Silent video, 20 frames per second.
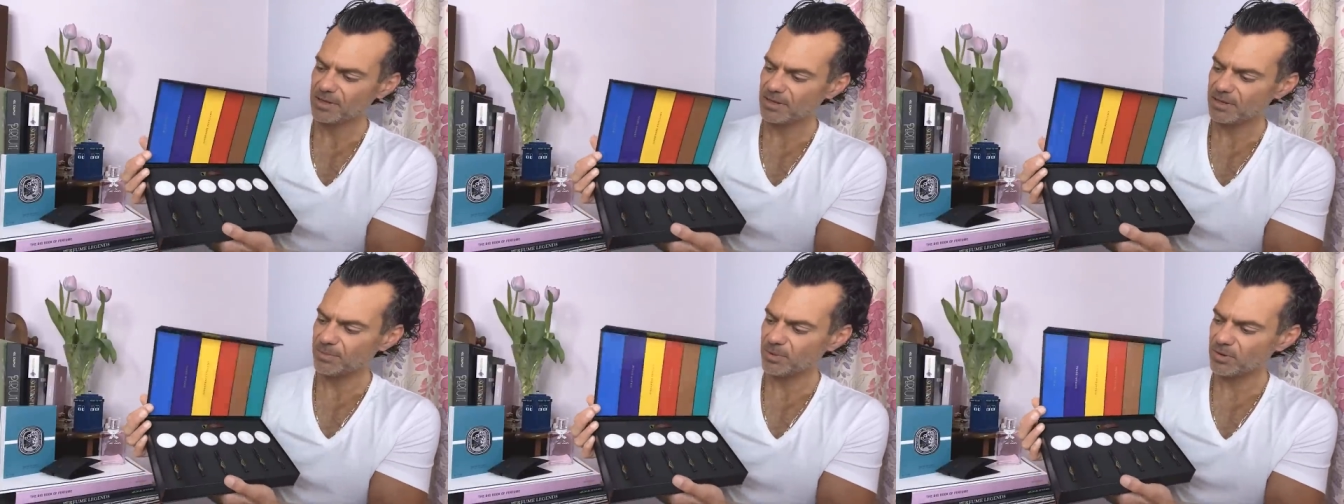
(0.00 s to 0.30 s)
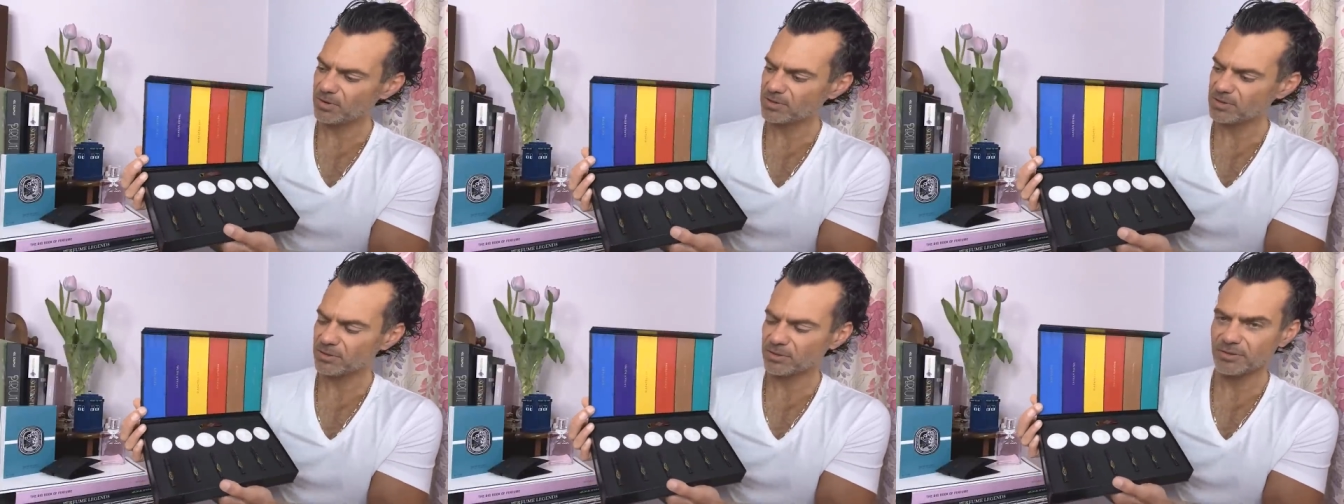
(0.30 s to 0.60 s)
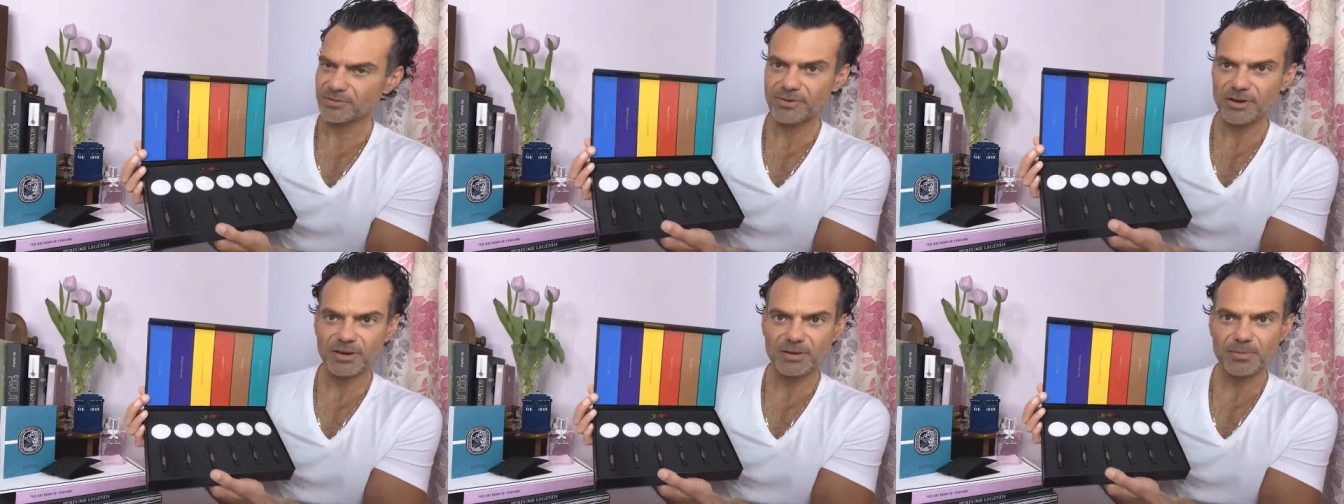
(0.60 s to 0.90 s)
The box
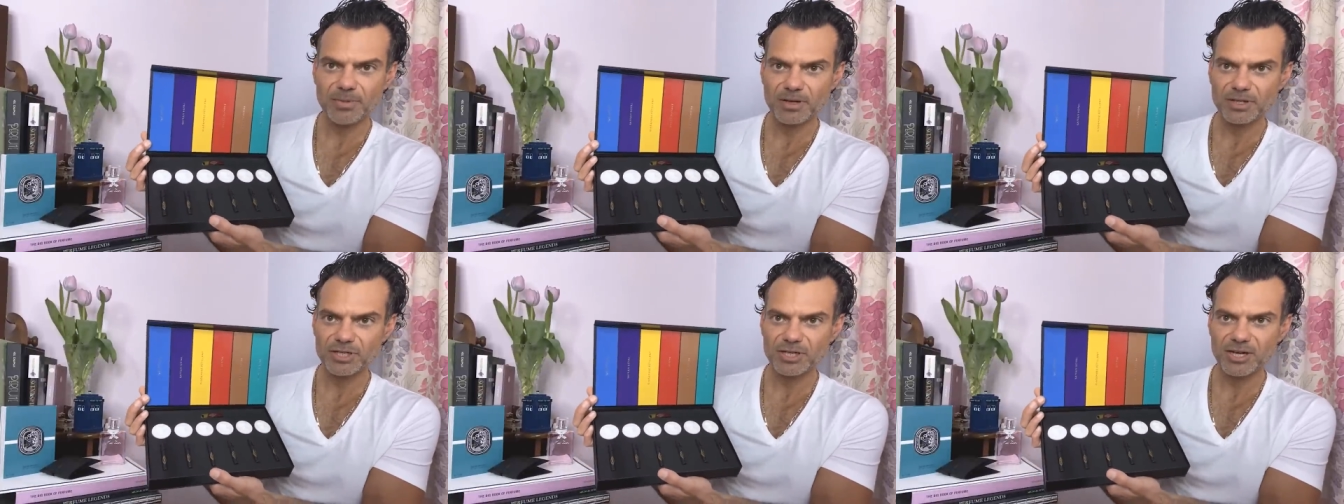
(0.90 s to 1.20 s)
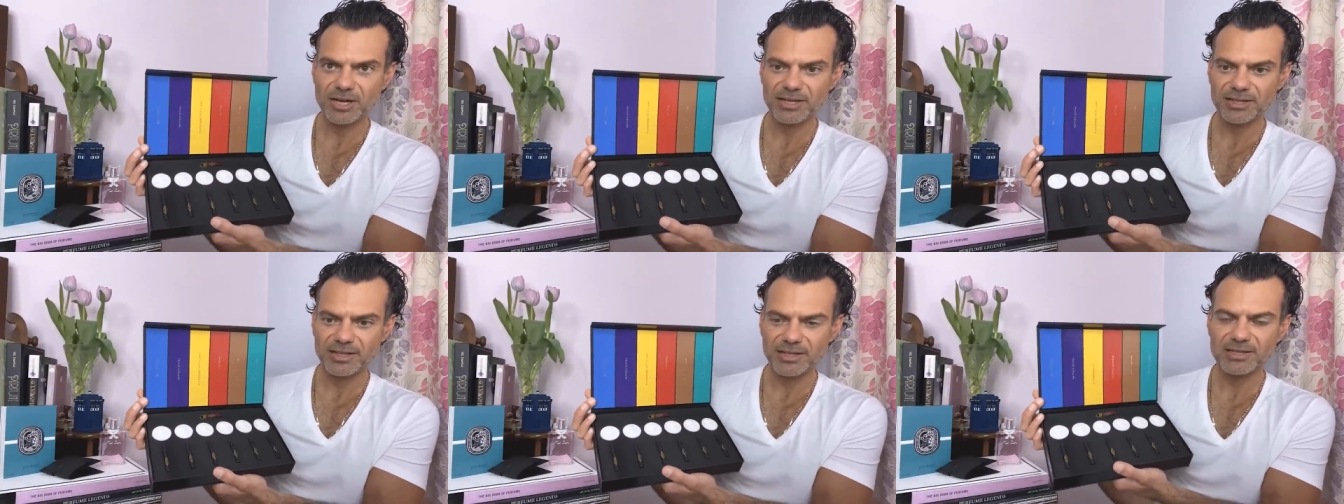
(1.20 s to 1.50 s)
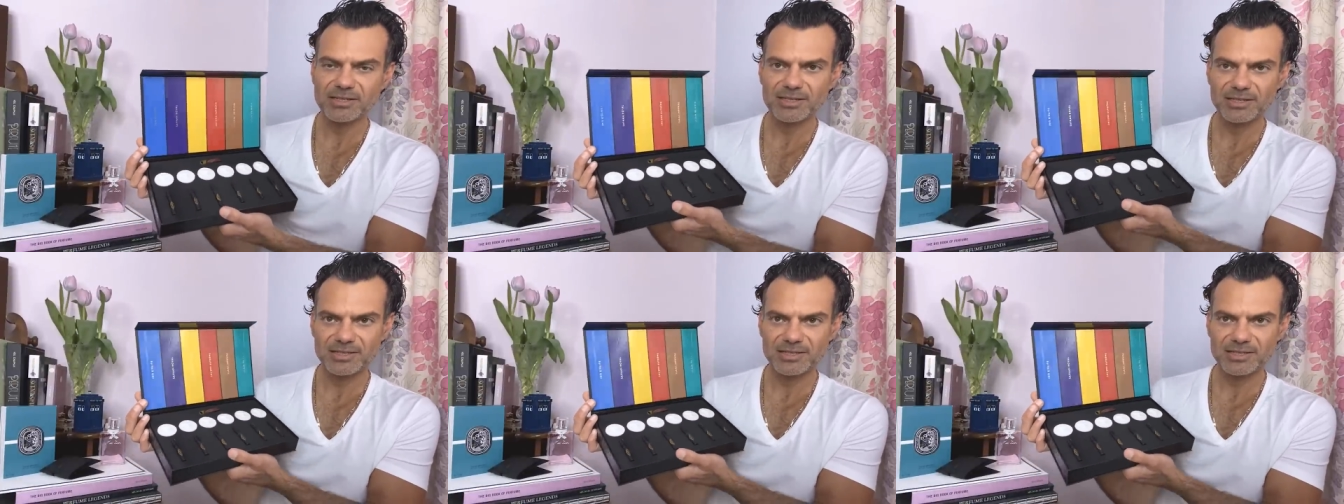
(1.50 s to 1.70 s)
looked very much like this,